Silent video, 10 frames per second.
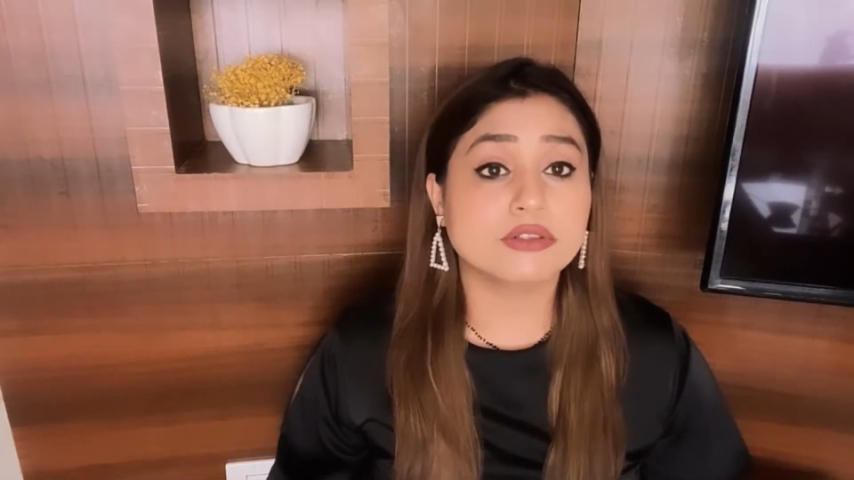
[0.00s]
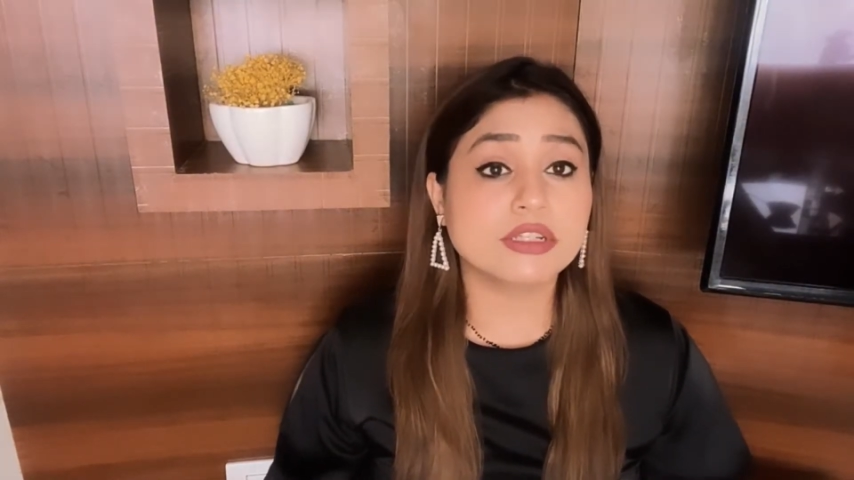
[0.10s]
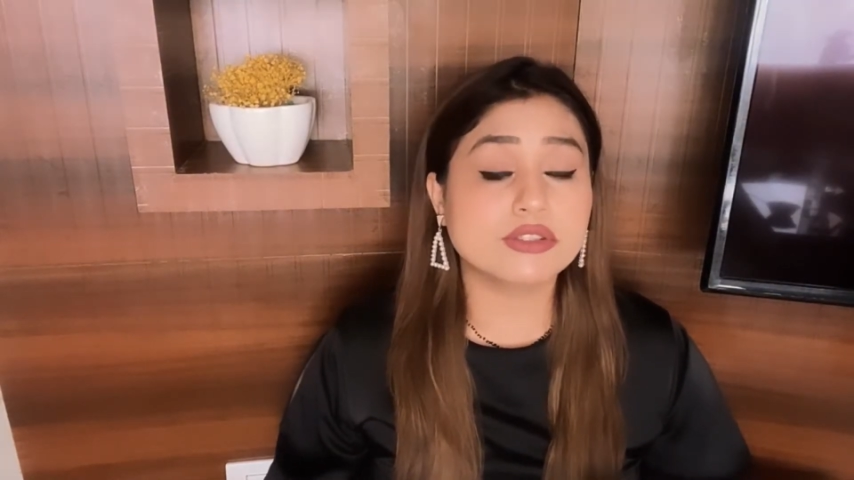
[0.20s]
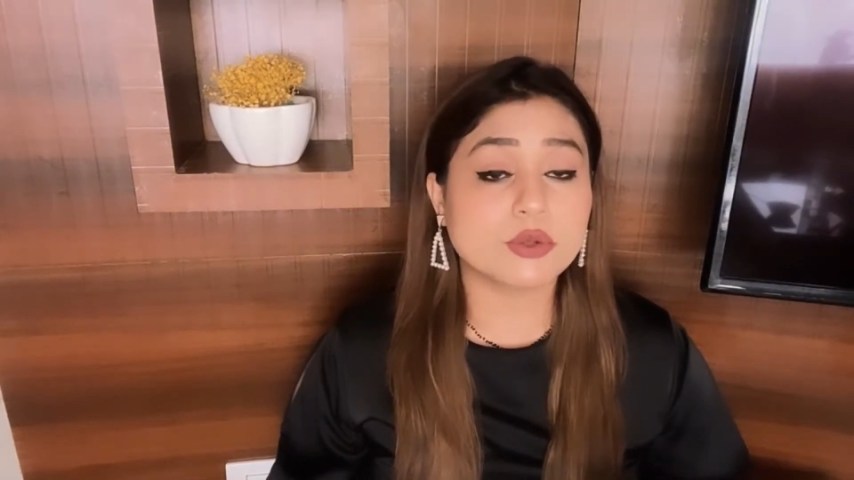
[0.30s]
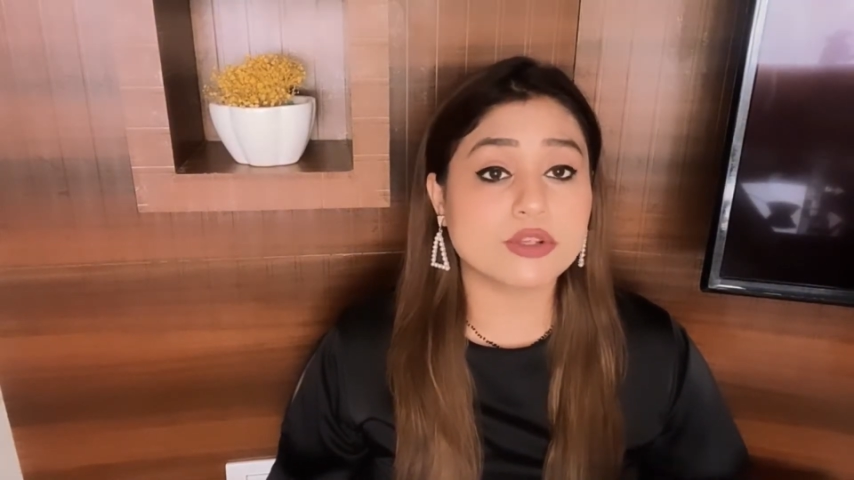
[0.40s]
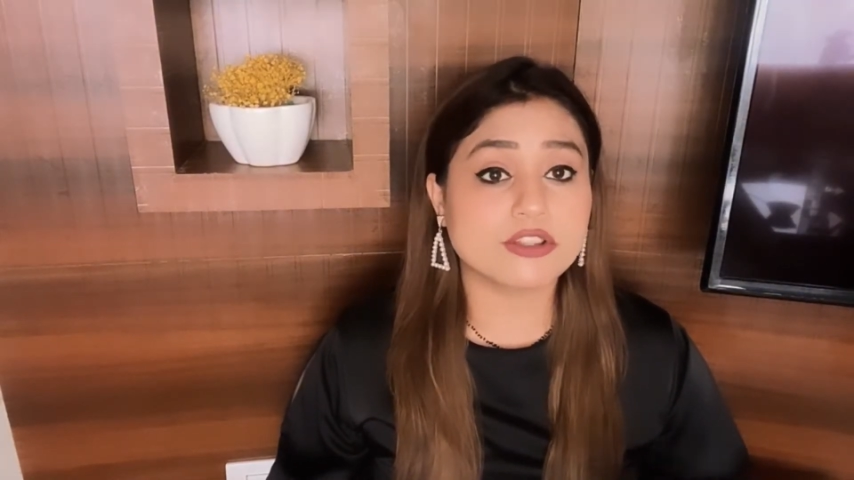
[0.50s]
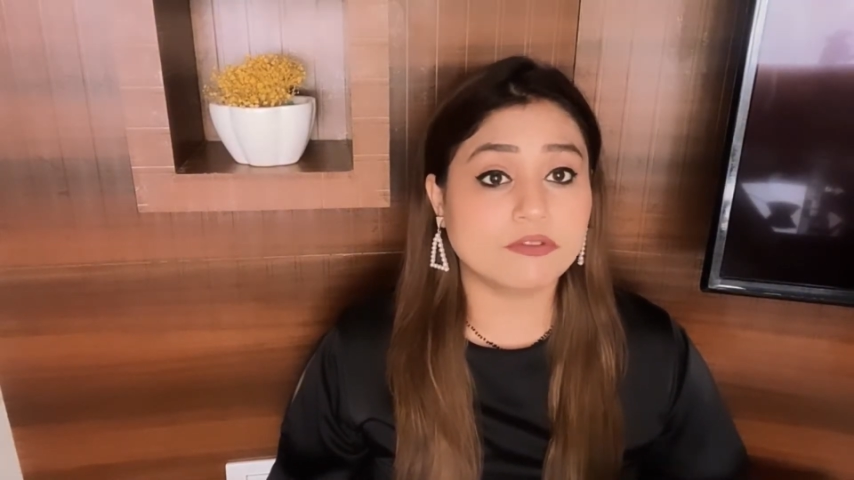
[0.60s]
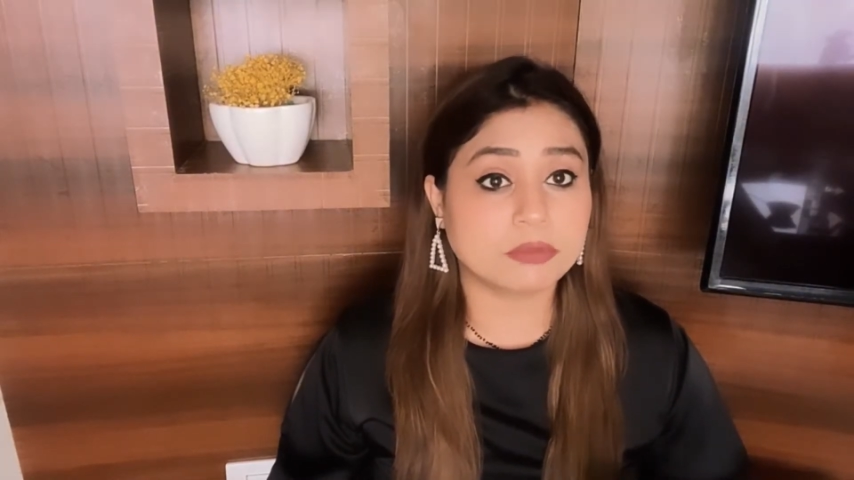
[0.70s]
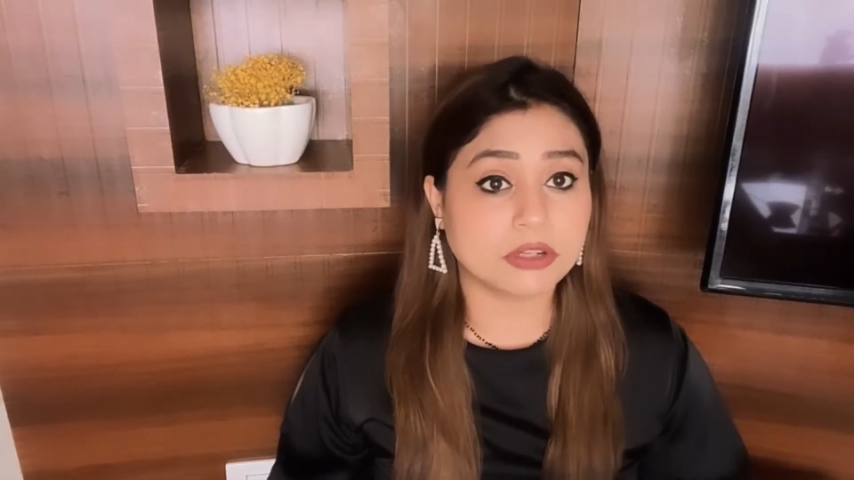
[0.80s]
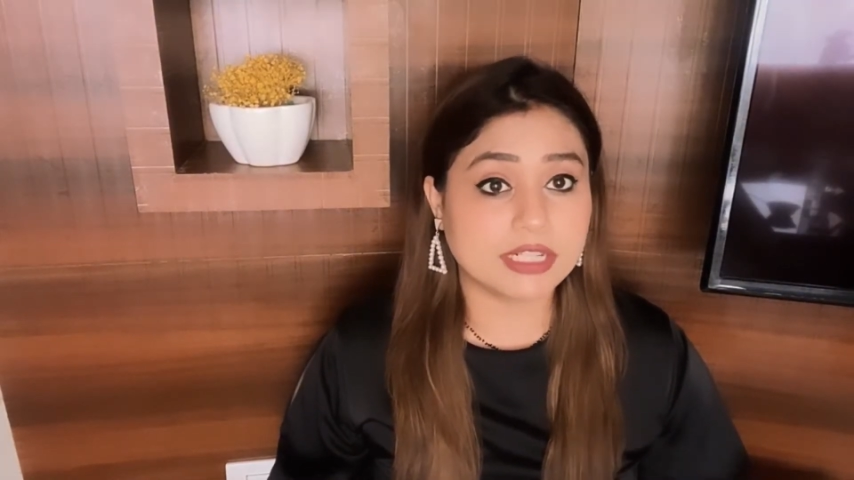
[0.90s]
rich source
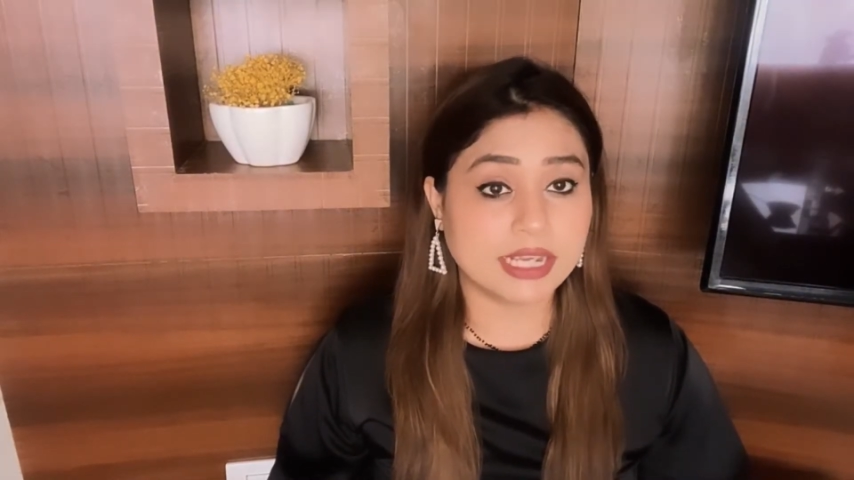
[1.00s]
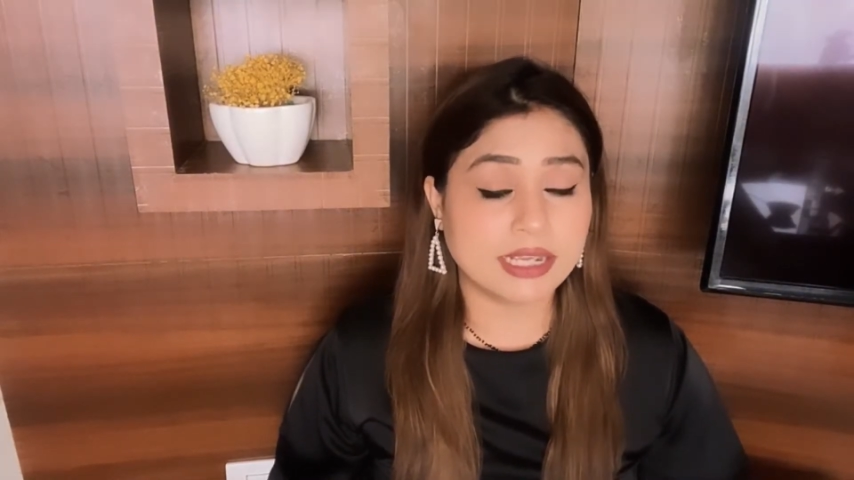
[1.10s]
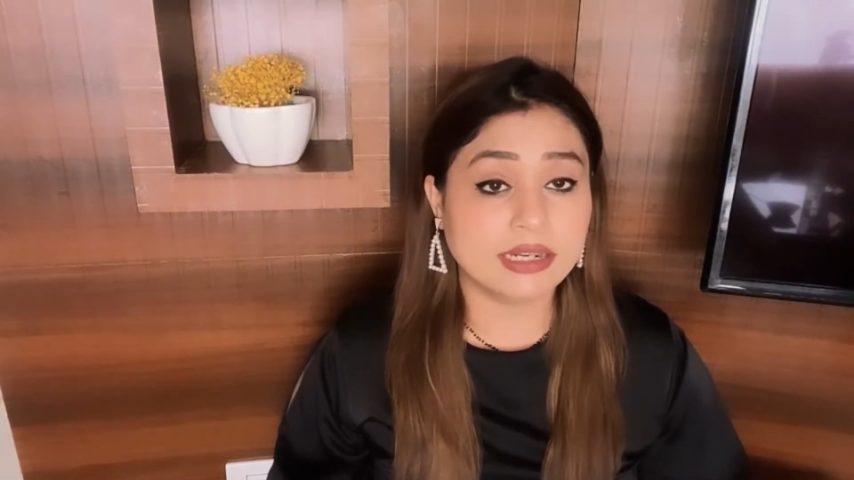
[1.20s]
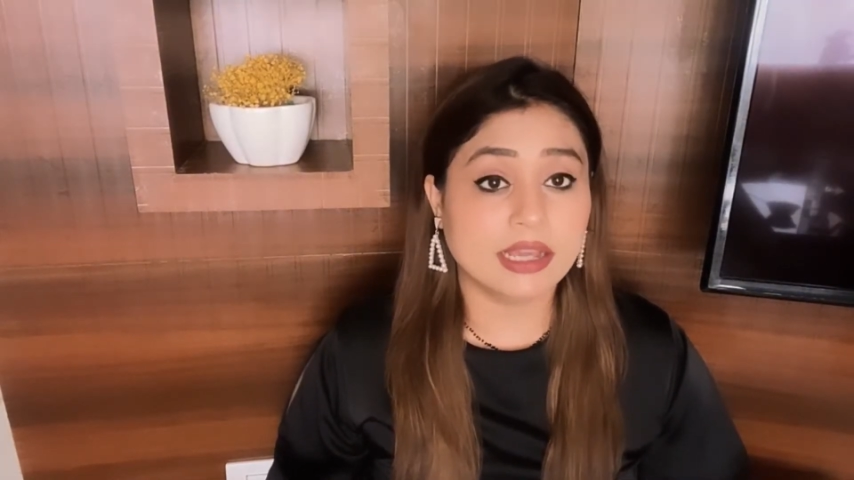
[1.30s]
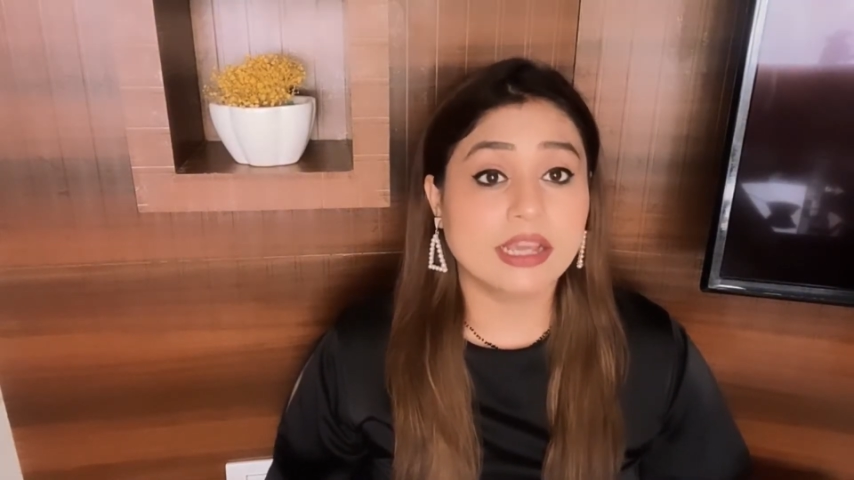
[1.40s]
of protein.